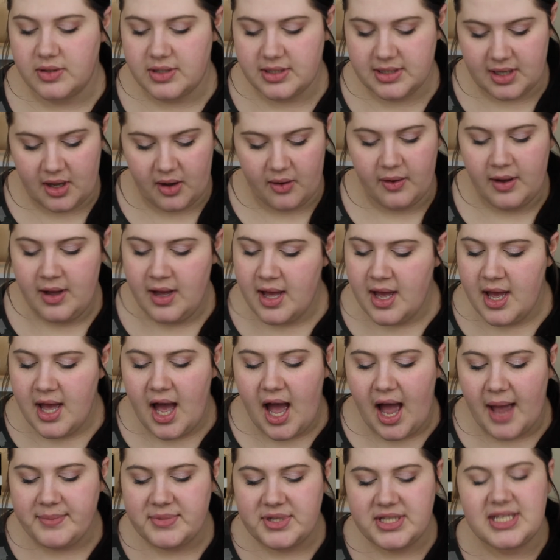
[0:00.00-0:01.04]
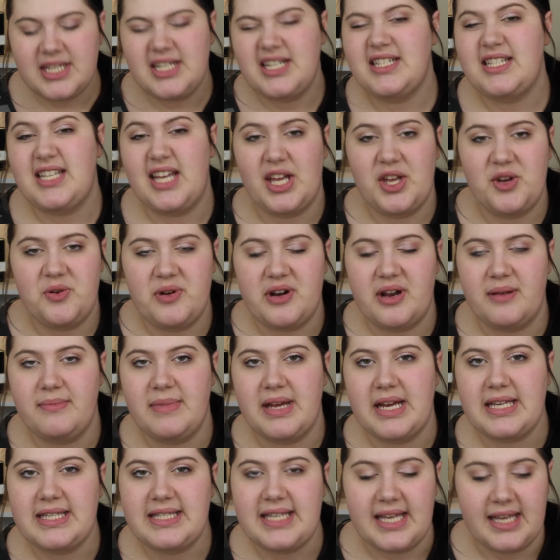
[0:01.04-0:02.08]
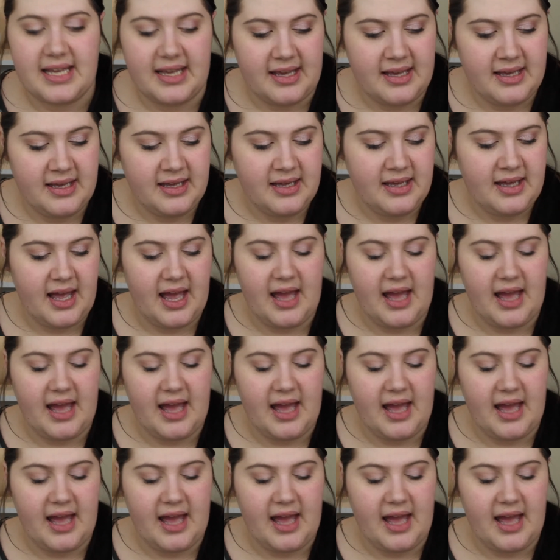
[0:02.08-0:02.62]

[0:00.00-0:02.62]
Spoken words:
So I'm just going to tell you what I'm mixing,